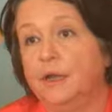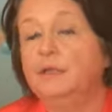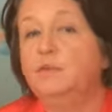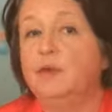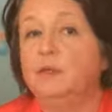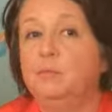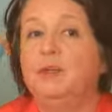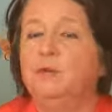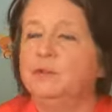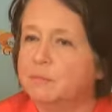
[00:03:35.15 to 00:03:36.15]
And in fact, we
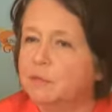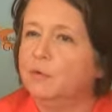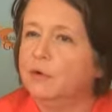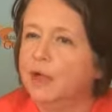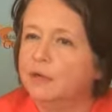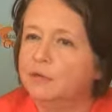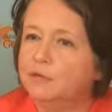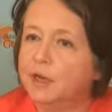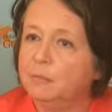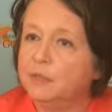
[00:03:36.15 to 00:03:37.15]
call them small island
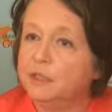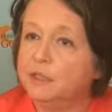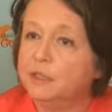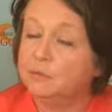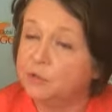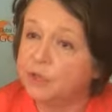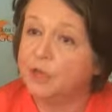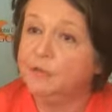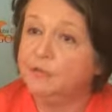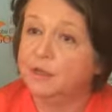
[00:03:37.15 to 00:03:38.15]
development states, but they
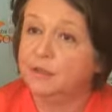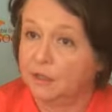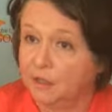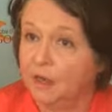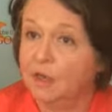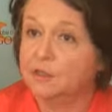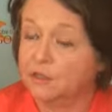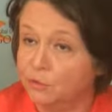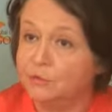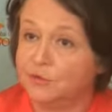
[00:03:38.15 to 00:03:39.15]
are in fact
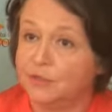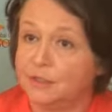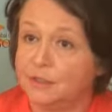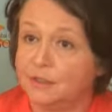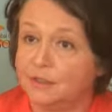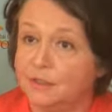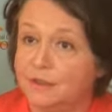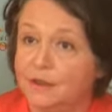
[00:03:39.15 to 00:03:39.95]
large ocean states.